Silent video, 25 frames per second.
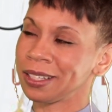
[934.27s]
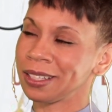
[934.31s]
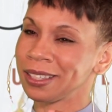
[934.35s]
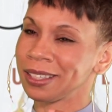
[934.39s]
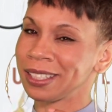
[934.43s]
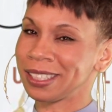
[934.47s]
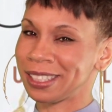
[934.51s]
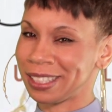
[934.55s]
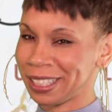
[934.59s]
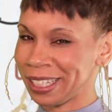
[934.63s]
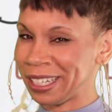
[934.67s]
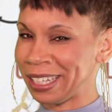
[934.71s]

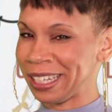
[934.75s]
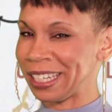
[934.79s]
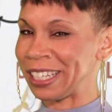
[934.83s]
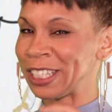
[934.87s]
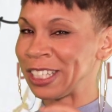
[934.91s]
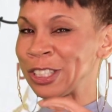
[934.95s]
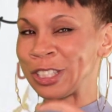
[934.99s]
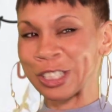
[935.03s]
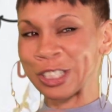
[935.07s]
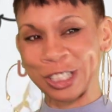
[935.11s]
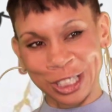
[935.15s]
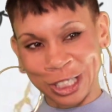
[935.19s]
the city
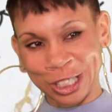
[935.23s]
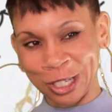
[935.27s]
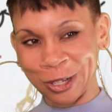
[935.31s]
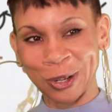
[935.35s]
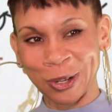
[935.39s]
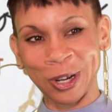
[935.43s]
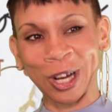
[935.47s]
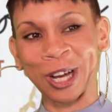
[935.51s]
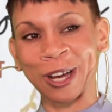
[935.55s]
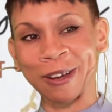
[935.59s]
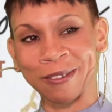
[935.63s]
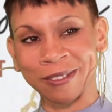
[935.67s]
is the
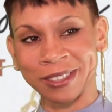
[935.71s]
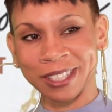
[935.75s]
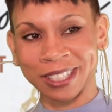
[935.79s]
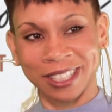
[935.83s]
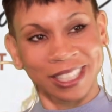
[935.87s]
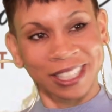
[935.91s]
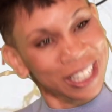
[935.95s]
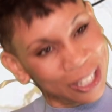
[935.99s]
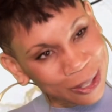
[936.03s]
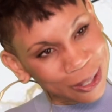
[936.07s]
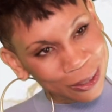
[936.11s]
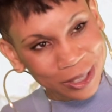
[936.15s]
center of this
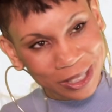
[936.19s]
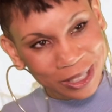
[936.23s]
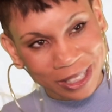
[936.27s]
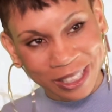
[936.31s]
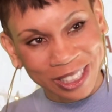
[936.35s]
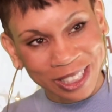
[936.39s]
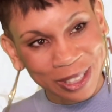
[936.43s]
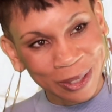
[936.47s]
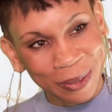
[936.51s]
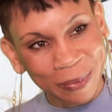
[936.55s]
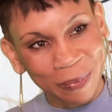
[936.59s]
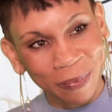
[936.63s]

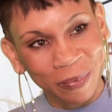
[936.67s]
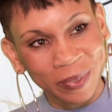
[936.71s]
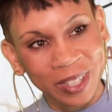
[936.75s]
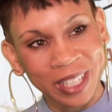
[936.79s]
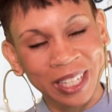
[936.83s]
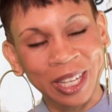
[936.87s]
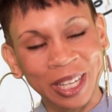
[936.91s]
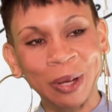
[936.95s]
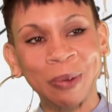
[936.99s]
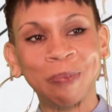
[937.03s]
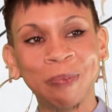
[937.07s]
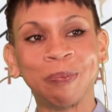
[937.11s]
ecosystem